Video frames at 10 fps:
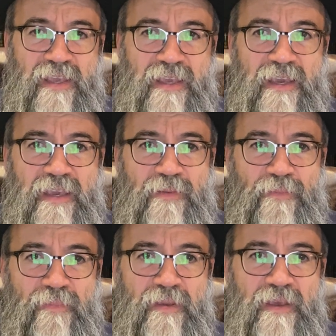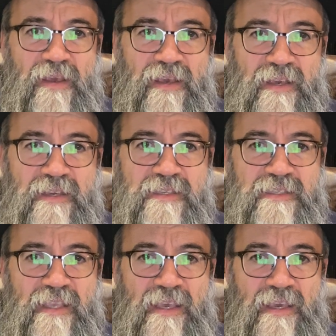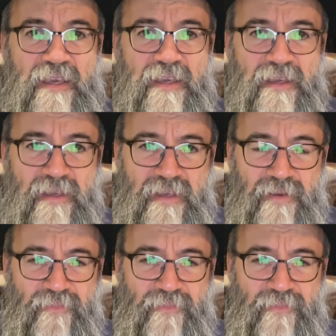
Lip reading: came as a